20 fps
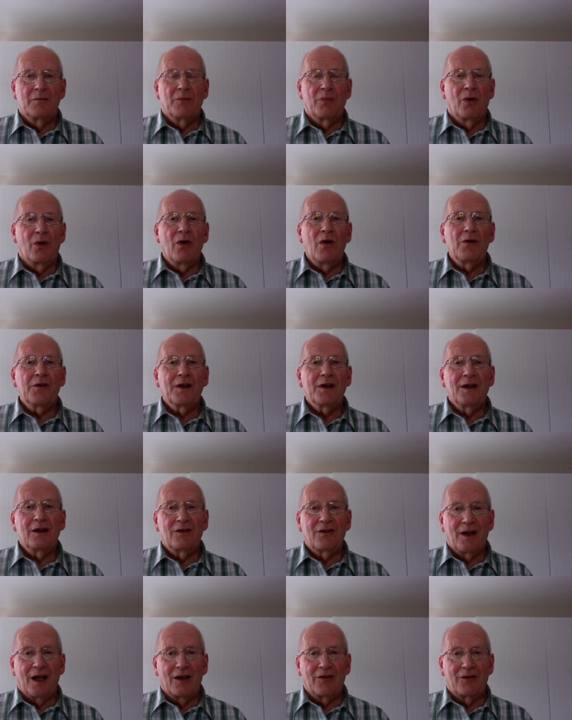Paul's
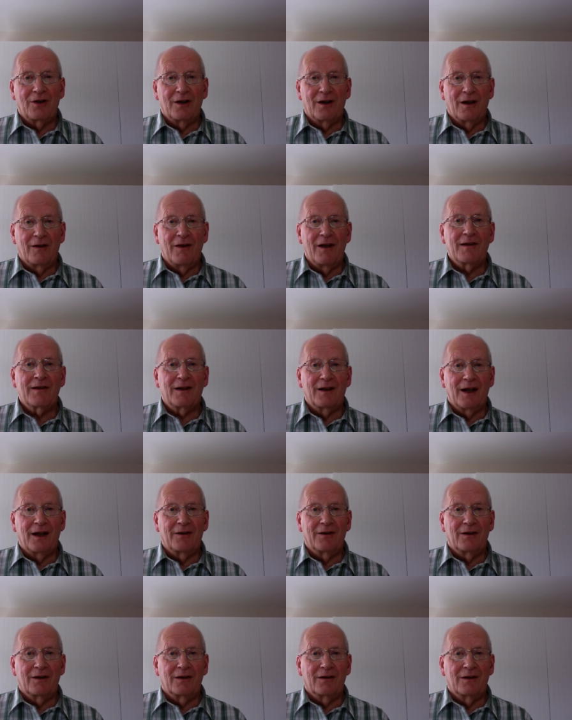intention in this
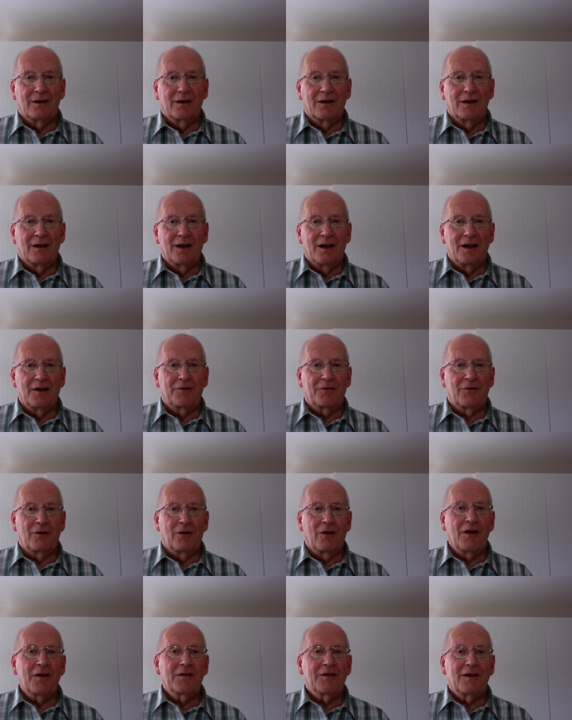letter is for
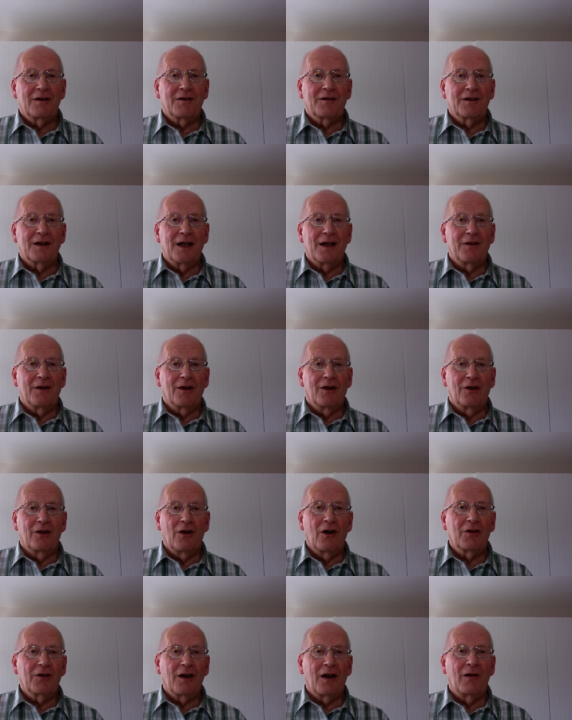us to see that
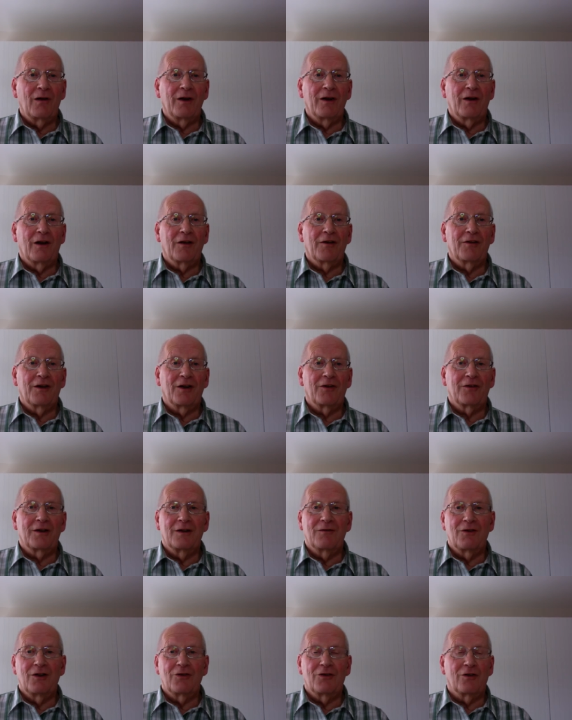not only are such
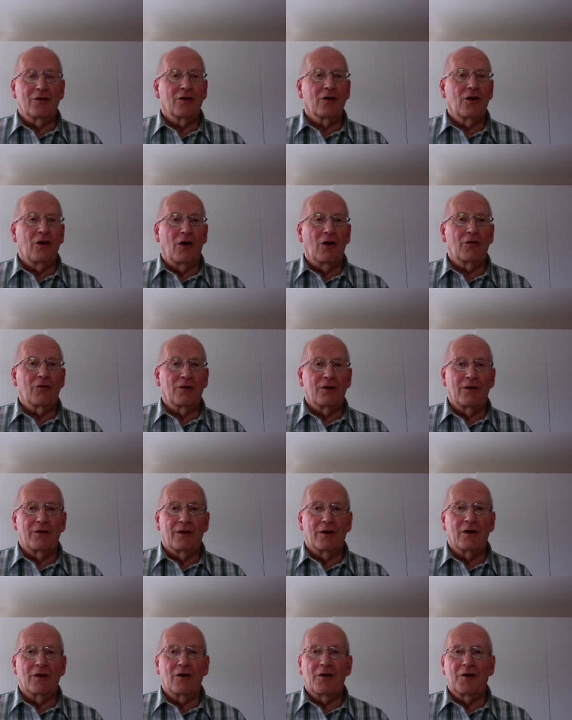divisions contrary to the
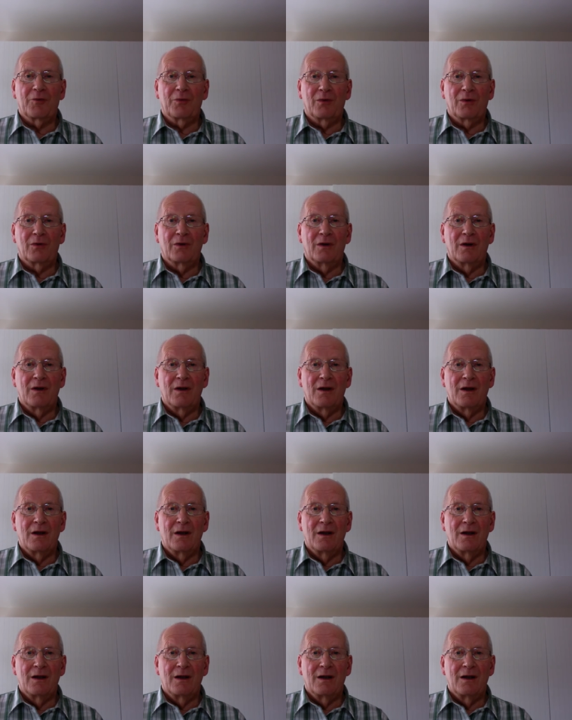gospel,
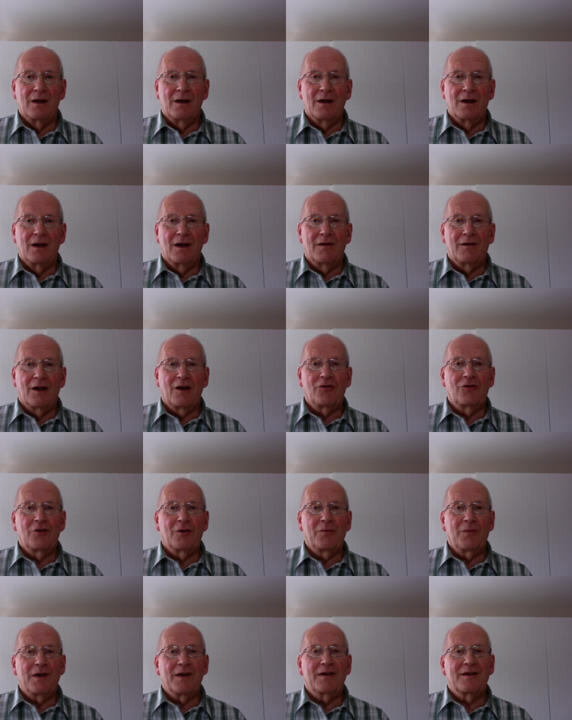they
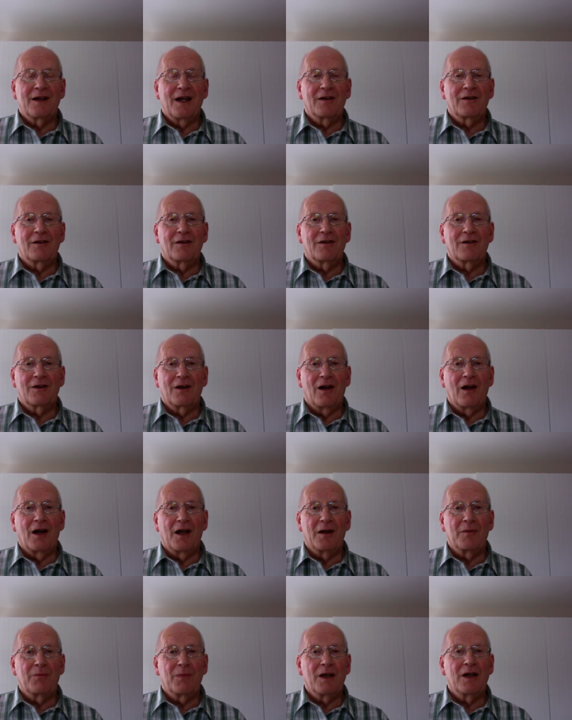should be set
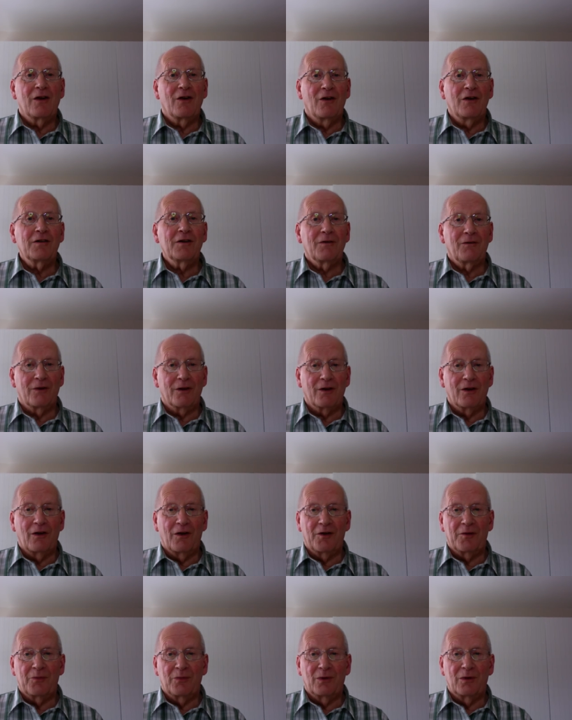aside because of the
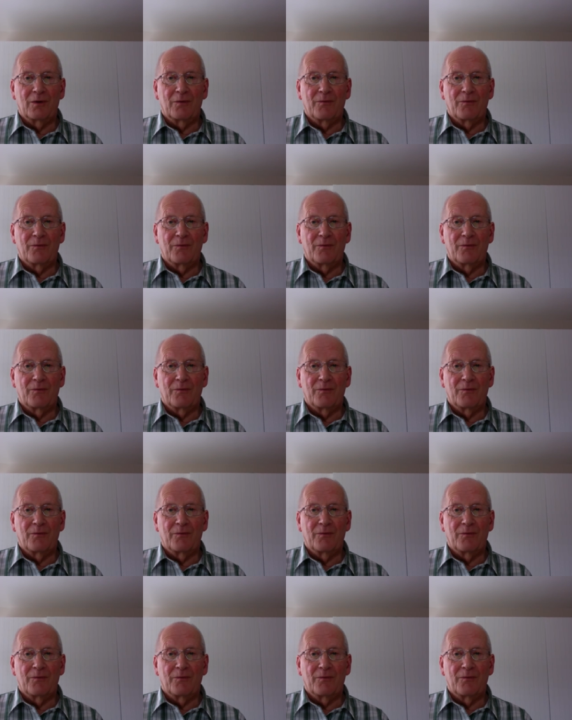gospel.